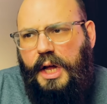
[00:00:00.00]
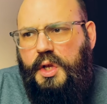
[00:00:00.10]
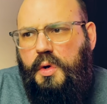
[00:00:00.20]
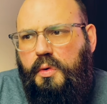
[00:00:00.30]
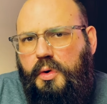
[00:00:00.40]

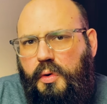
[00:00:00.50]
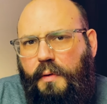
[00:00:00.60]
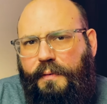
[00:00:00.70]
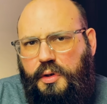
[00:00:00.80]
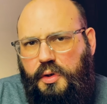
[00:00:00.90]
and you
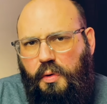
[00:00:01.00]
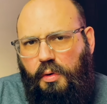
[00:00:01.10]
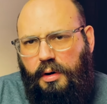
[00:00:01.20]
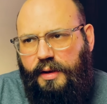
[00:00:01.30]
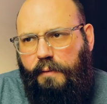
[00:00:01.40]
knew for
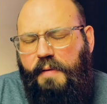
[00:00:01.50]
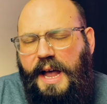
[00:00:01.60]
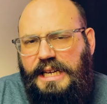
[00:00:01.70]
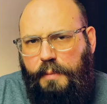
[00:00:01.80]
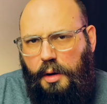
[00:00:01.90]
sure that a
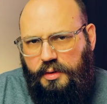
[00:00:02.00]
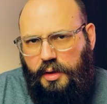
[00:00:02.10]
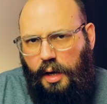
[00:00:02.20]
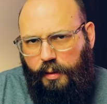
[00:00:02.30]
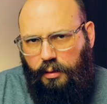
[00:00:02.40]
fastball was
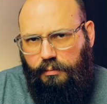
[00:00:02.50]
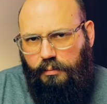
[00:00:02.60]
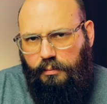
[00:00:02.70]
coming,